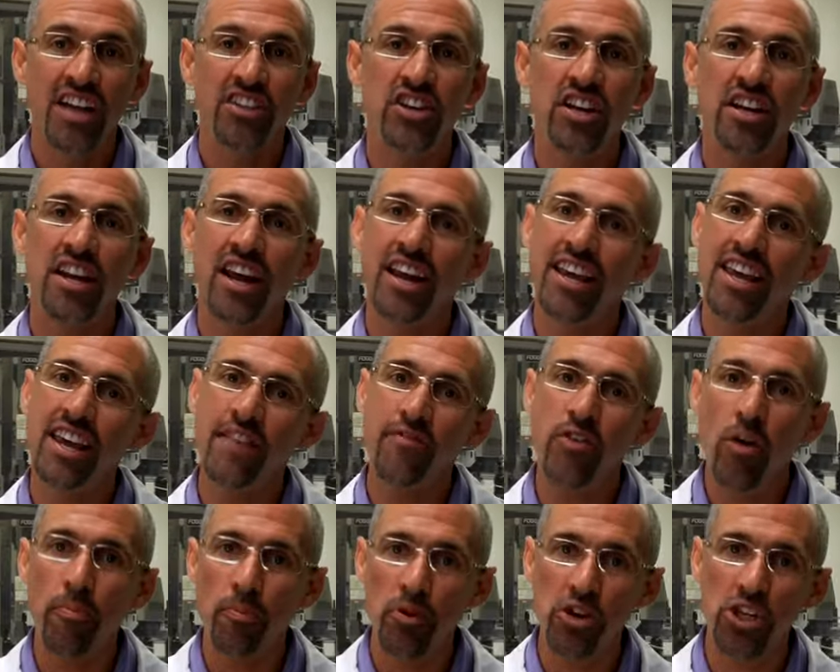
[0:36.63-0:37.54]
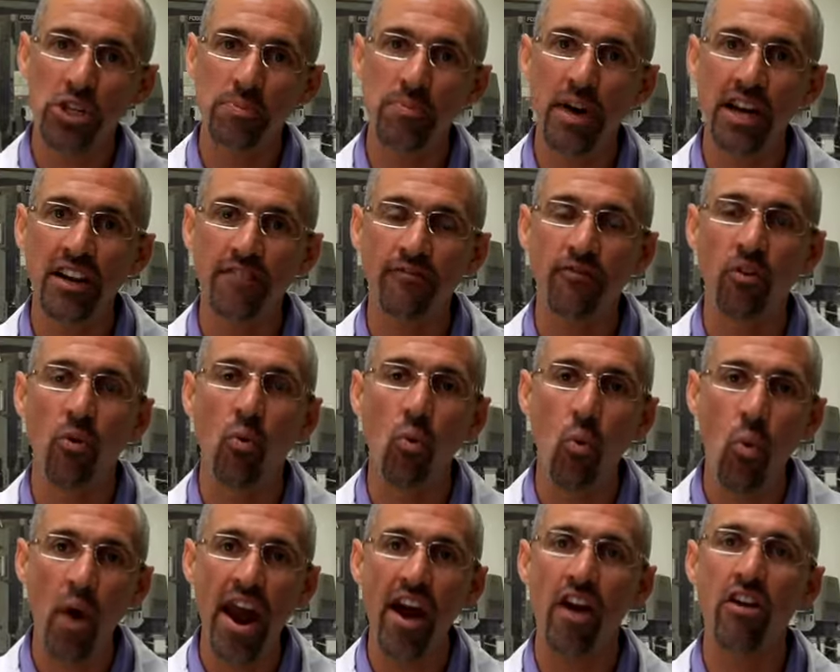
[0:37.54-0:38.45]
to give you a perspective for
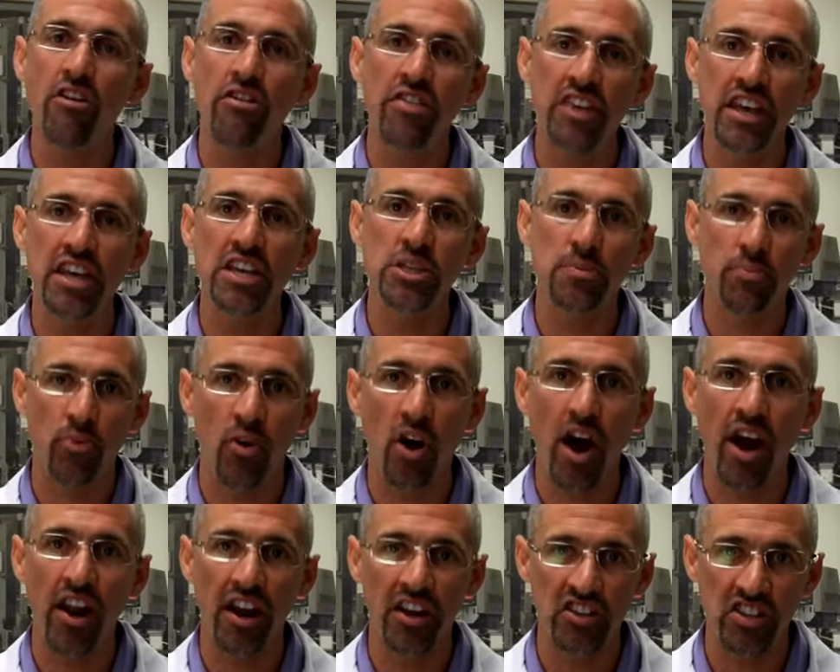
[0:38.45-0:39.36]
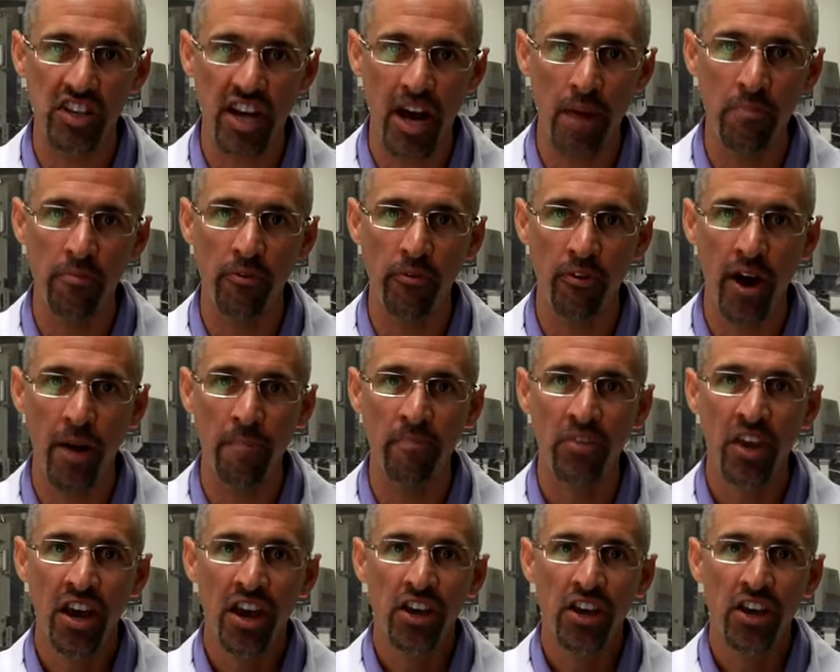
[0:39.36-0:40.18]
where these products come from.